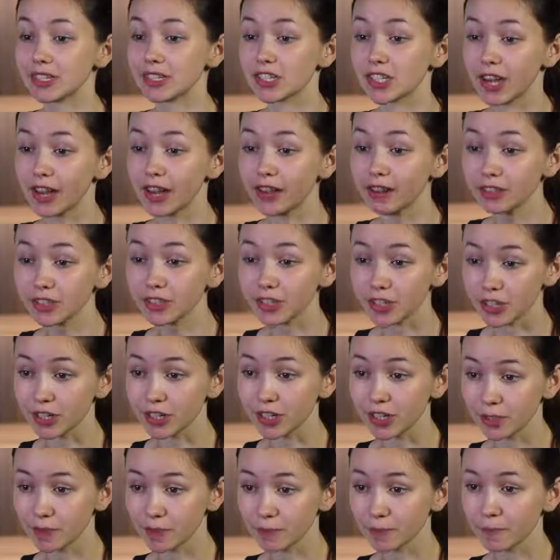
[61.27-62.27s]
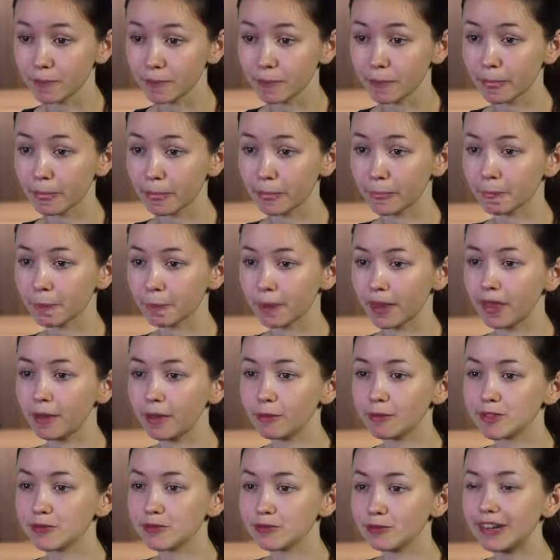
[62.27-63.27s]
childhood.
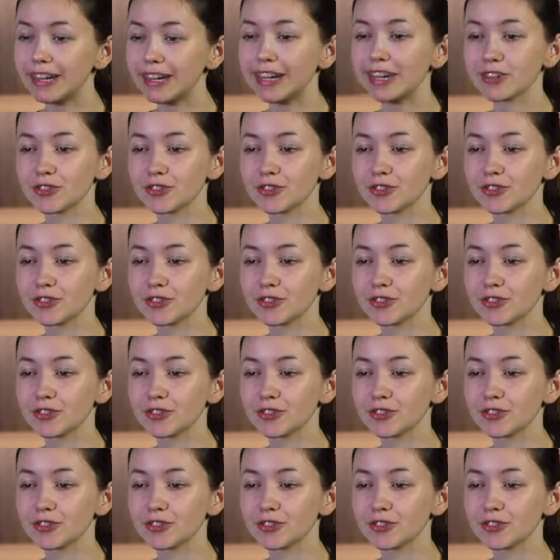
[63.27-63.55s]
It was really